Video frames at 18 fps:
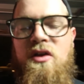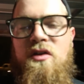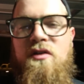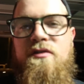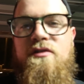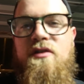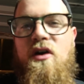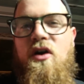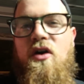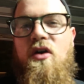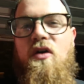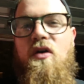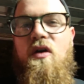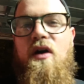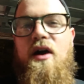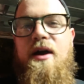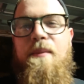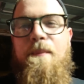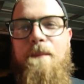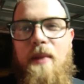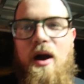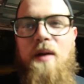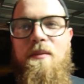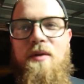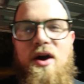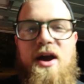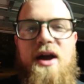So in
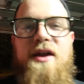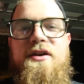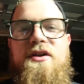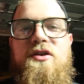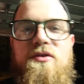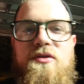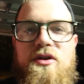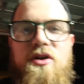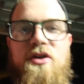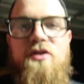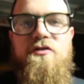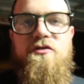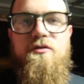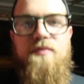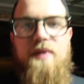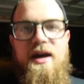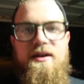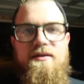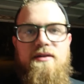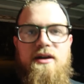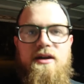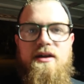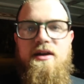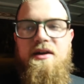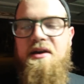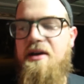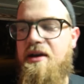my mind, Hula Girls are bad
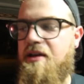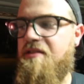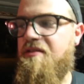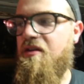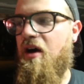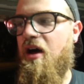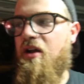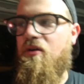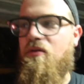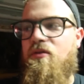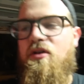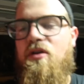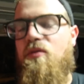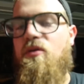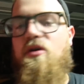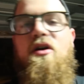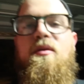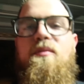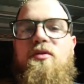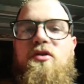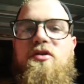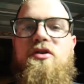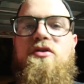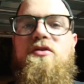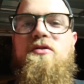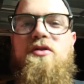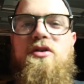luck. So I don't really want a
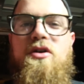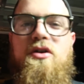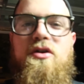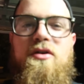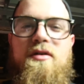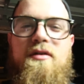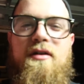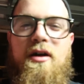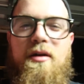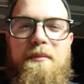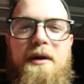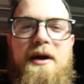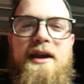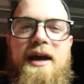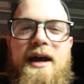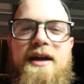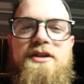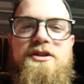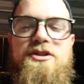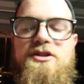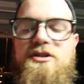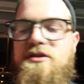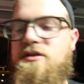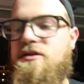broken Hula Girl on my dash.